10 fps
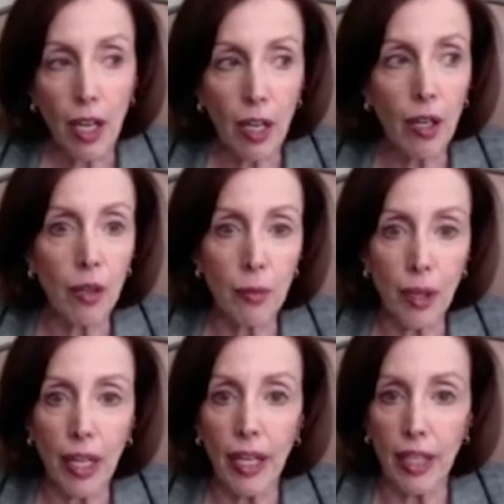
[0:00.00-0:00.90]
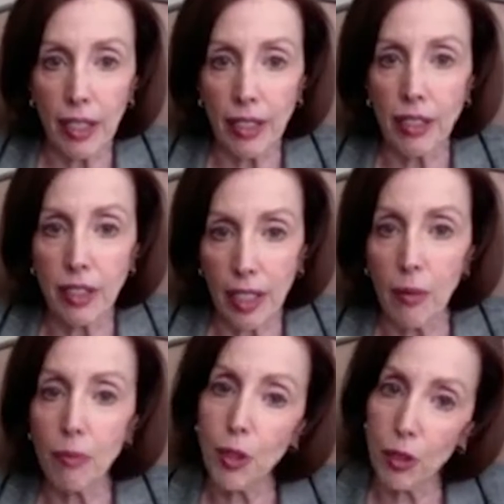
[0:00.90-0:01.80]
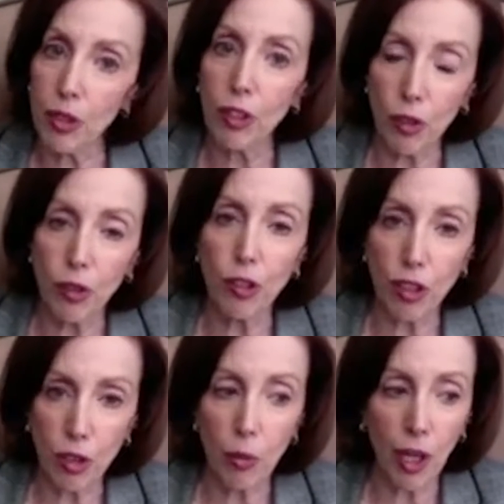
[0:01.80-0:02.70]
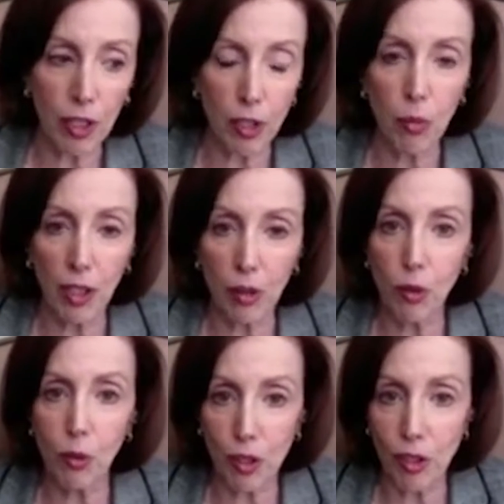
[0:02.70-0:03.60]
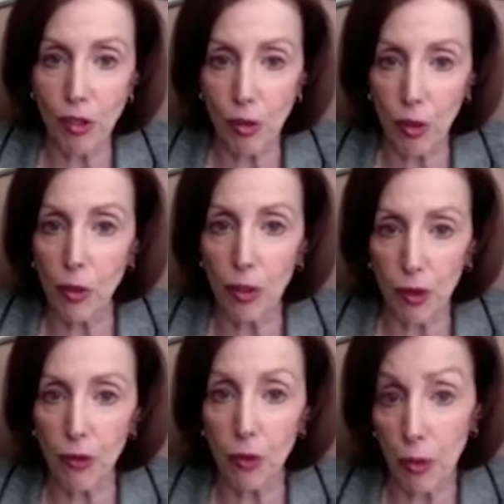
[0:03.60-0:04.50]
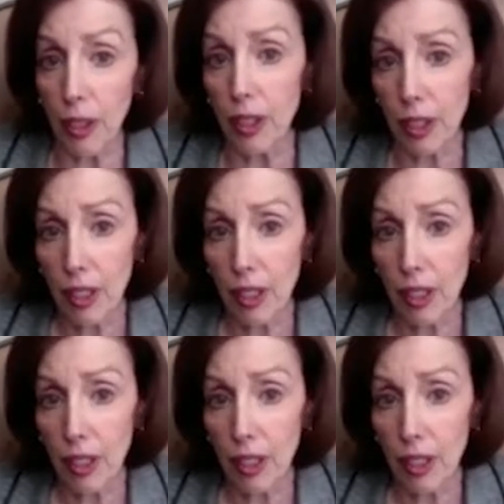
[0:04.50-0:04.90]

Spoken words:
and came to the conclusion that PracticePanther was the right one for me.